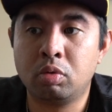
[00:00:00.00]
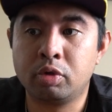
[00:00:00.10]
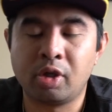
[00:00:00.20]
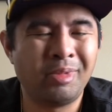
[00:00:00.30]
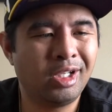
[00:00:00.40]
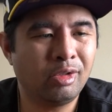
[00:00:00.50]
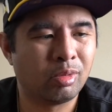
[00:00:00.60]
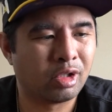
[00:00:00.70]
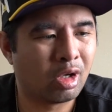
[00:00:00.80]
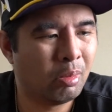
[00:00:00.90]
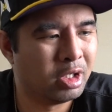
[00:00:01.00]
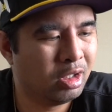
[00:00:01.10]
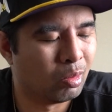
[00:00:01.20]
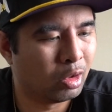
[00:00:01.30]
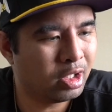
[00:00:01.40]
something else was coming
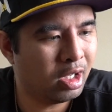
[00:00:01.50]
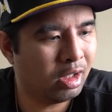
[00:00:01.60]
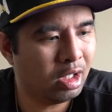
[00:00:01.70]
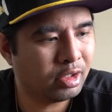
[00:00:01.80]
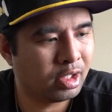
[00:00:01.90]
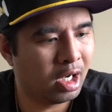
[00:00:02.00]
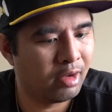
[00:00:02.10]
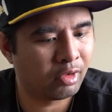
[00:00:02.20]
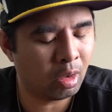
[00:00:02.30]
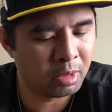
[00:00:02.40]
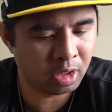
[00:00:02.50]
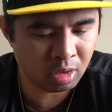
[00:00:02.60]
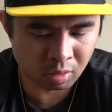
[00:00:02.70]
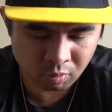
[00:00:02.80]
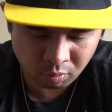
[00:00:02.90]
in. What the hell else did I have coming
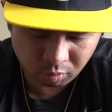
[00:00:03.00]
in?